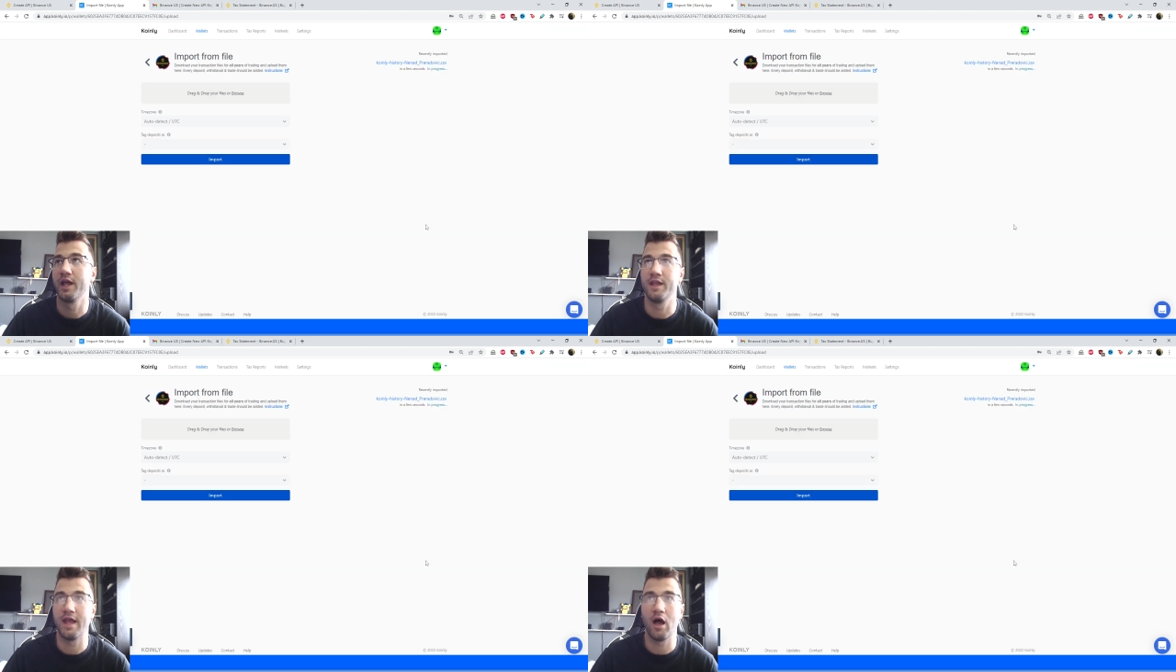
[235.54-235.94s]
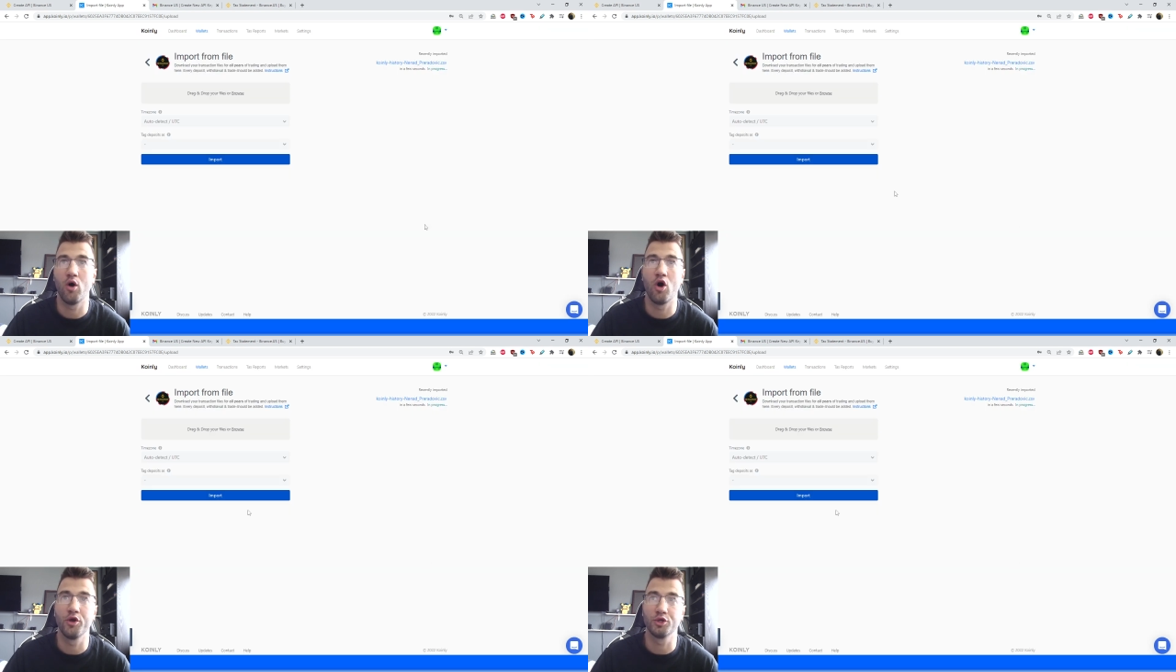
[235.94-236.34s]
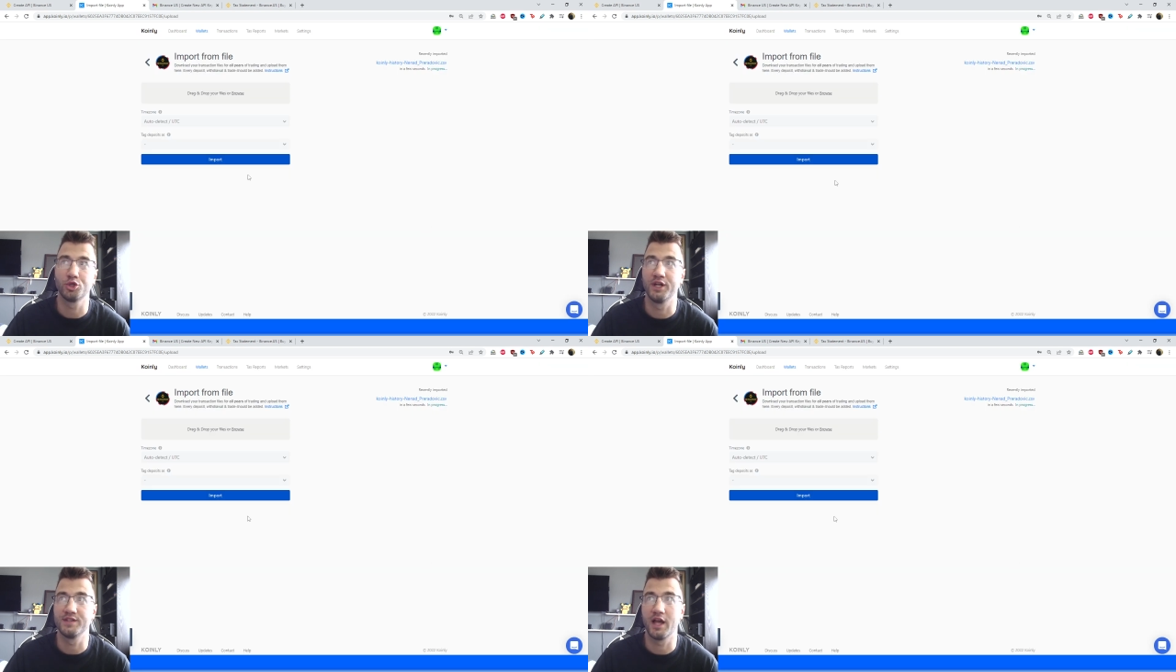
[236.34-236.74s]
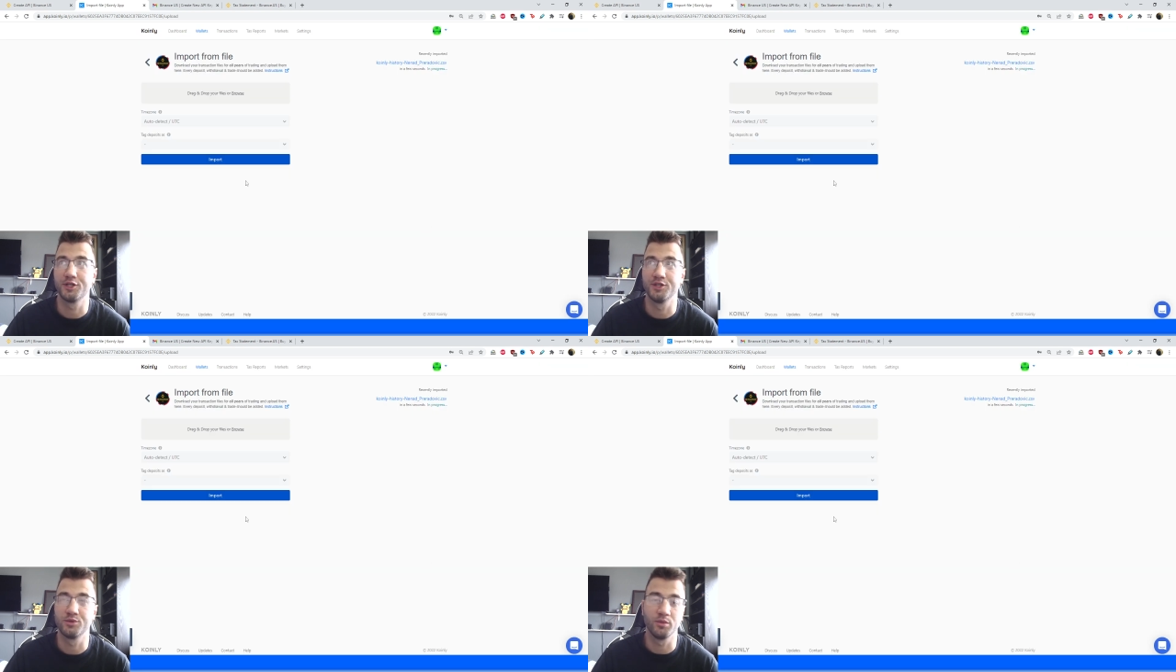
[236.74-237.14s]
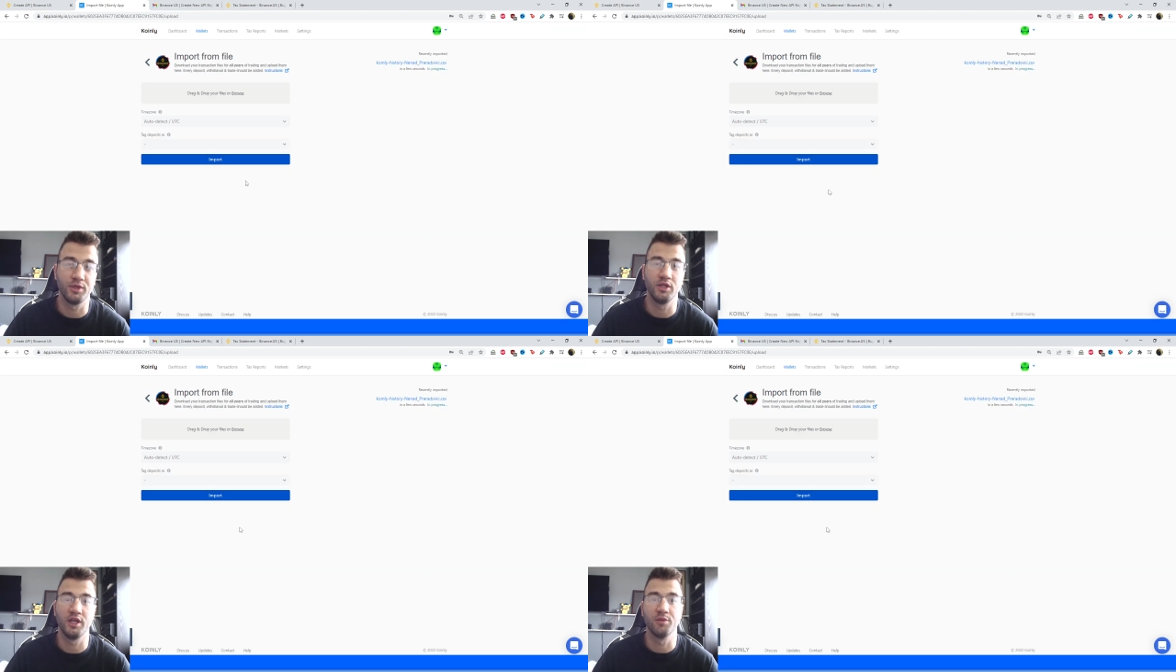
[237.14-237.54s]
and now all your transactions will
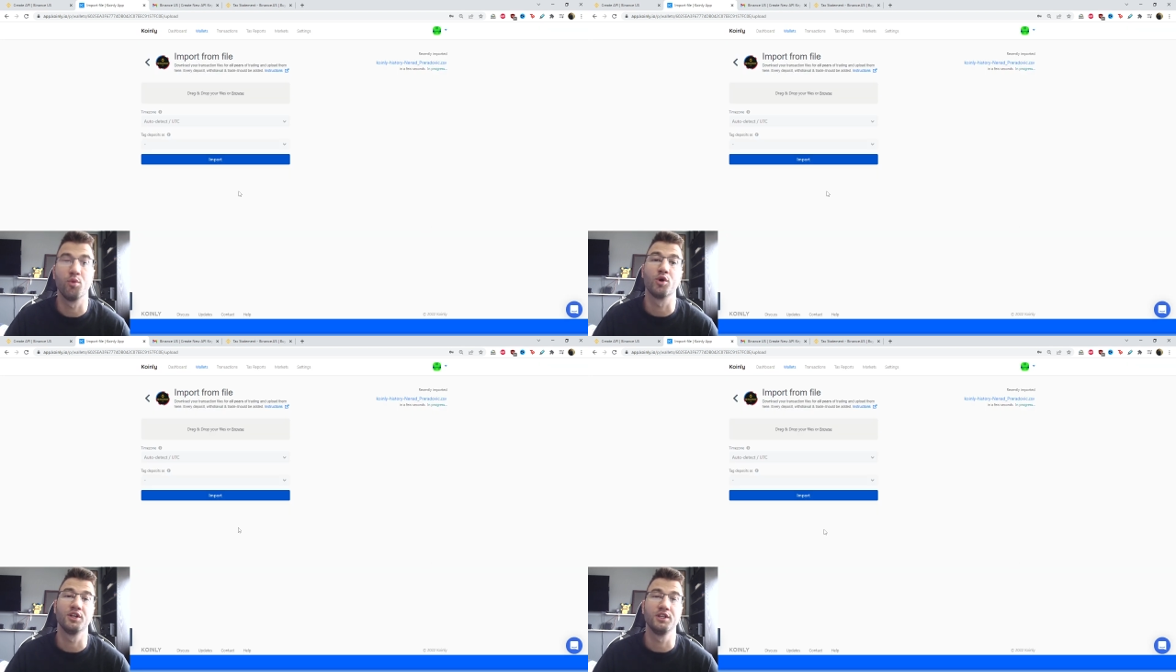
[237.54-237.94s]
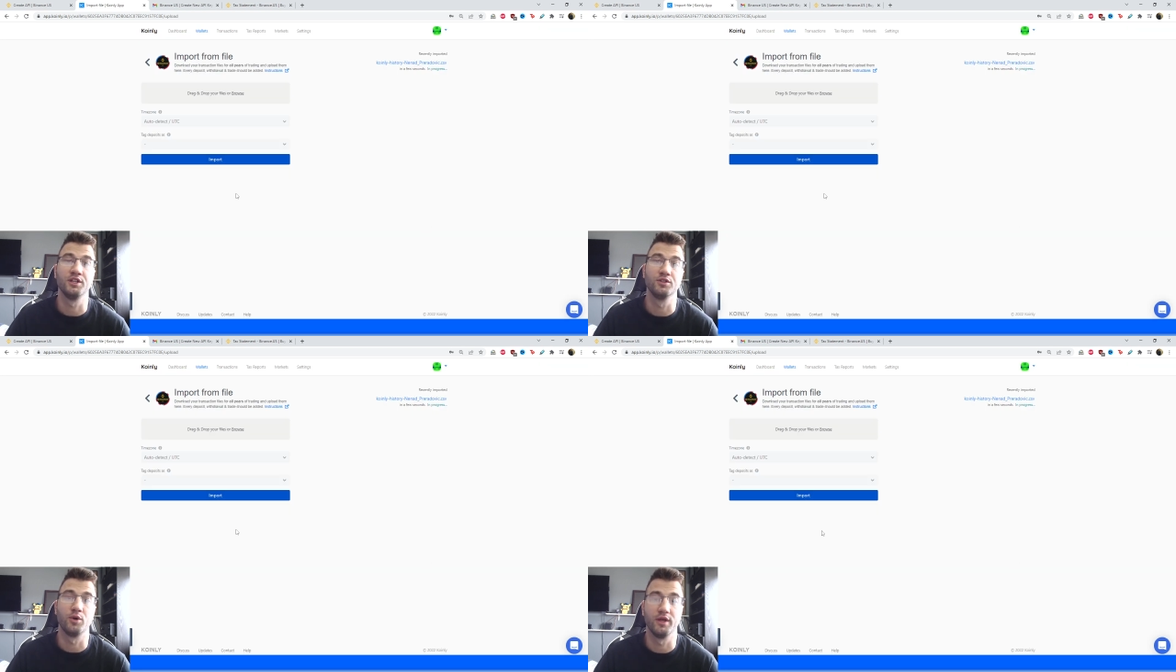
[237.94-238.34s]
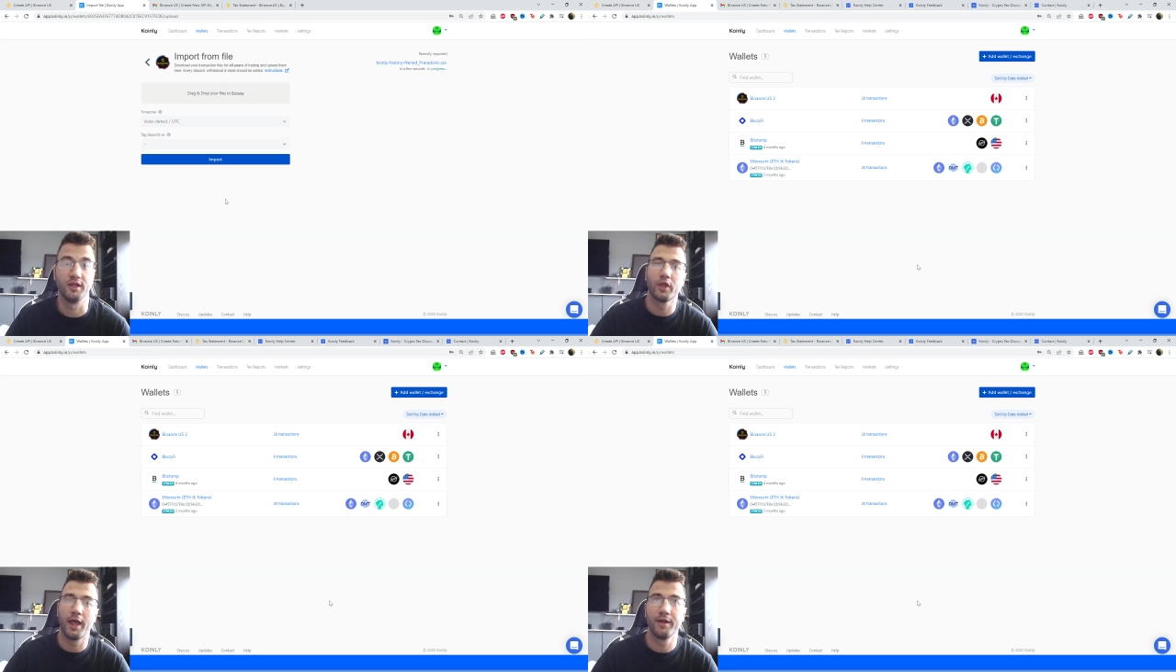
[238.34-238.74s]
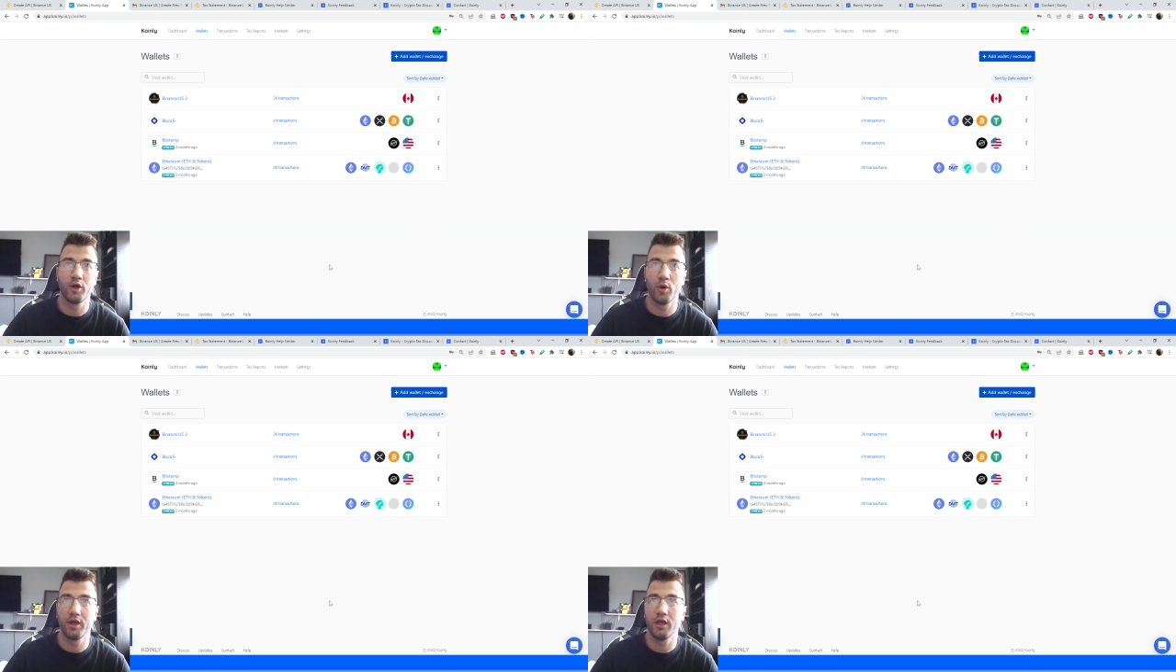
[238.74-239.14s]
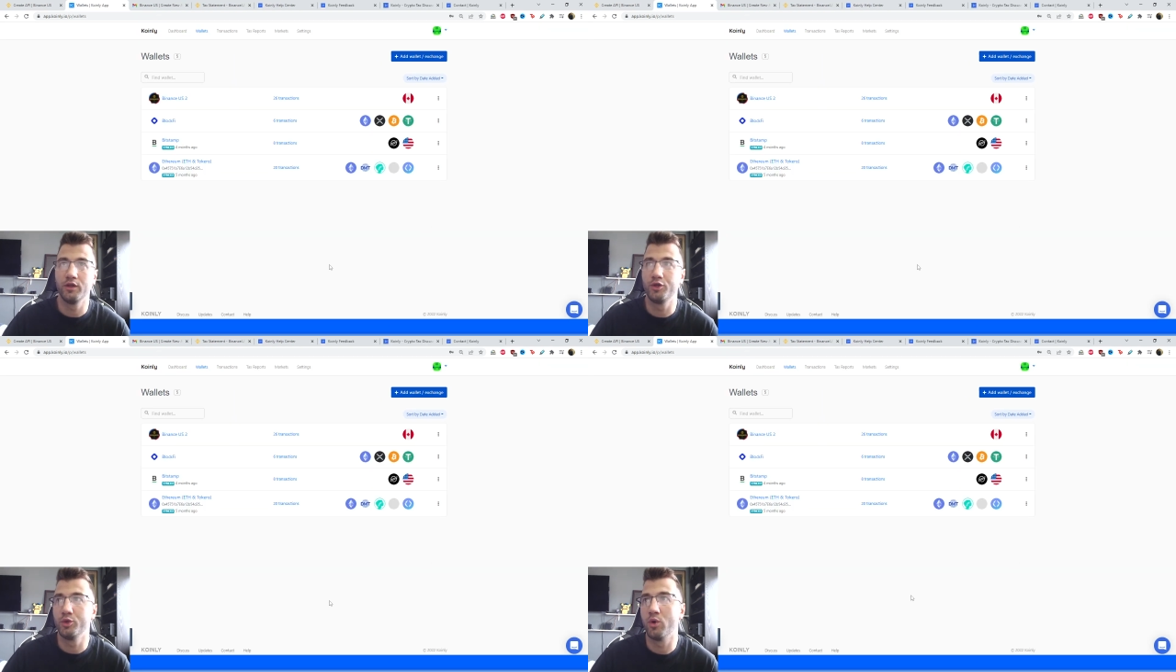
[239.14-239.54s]
be imported into Koinly. And going
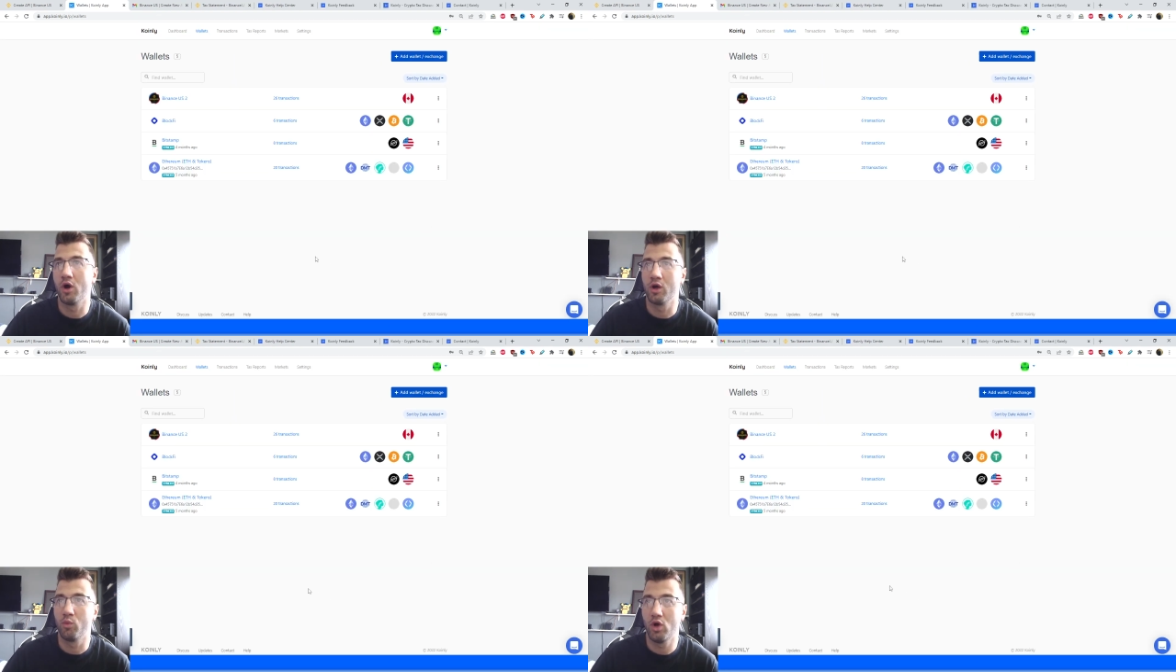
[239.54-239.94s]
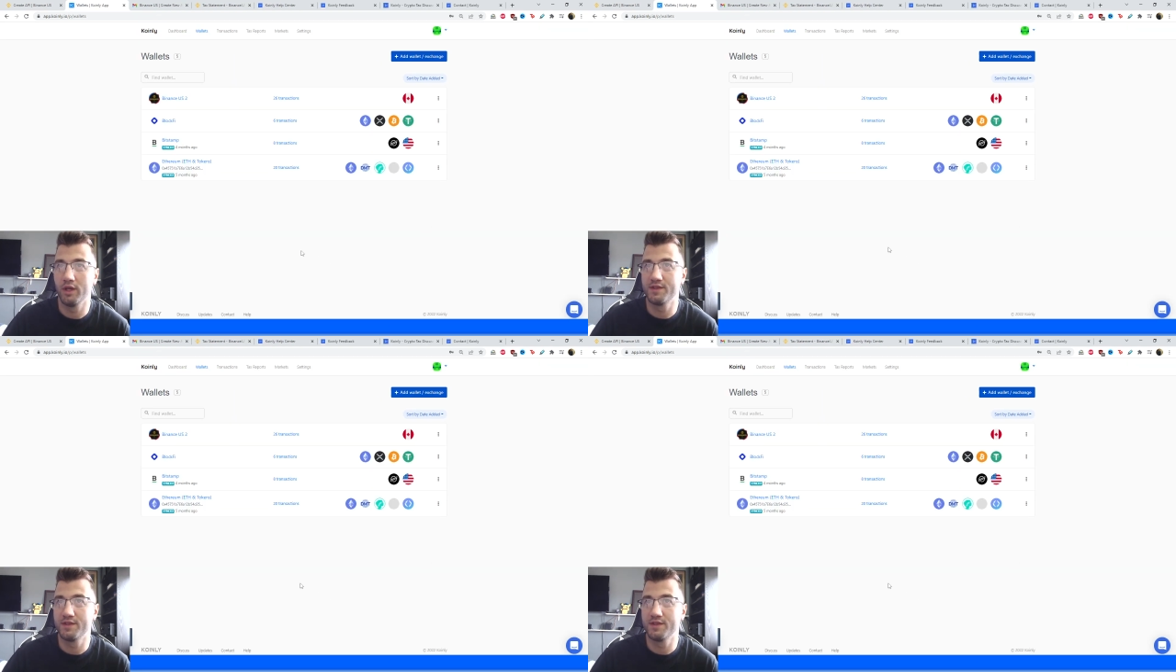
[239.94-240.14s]
into our wallet